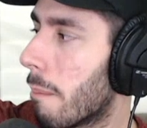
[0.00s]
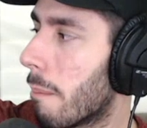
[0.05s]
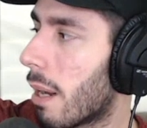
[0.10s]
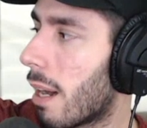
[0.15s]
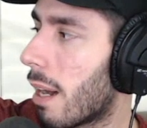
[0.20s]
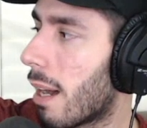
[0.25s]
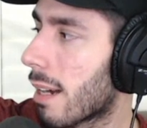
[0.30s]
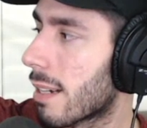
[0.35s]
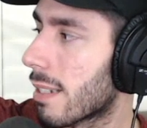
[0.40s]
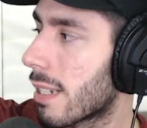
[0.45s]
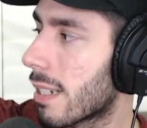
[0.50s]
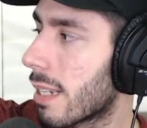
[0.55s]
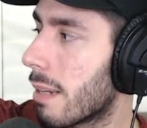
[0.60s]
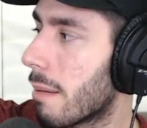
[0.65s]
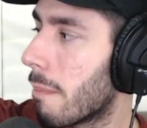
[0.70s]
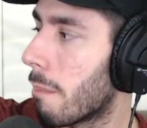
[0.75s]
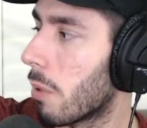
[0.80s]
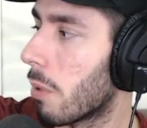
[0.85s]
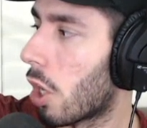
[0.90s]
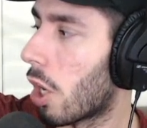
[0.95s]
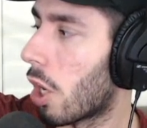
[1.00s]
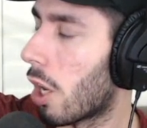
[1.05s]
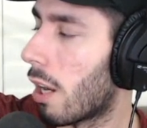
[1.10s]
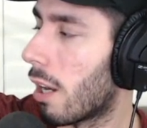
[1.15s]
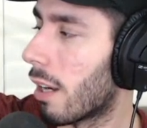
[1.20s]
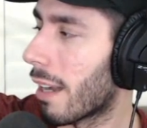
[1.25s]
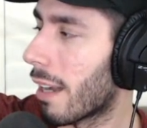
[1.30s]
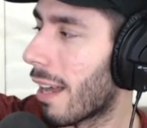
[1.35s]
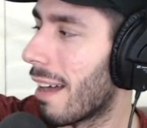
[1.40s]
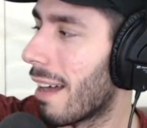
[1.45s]
Boxing
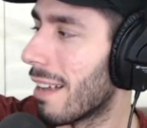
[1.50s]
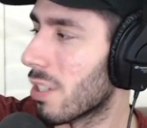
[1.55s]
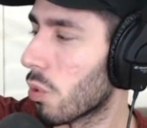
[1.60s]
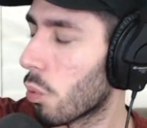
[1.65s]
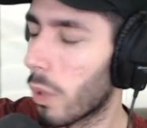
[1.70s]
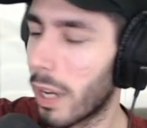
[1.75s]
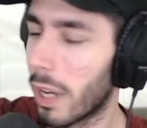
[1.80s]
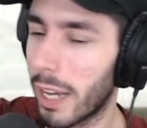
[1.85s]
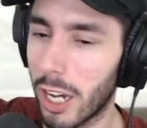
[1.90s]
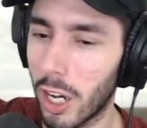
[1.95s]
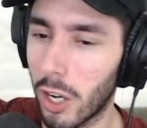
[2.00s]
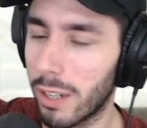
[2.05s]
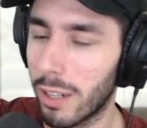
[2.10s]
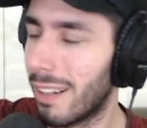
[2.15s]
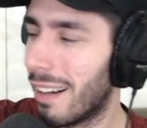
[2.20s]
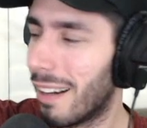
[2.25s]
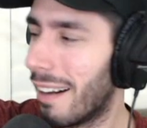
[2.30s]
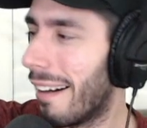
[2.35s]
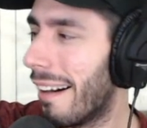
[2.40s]
Blog as well.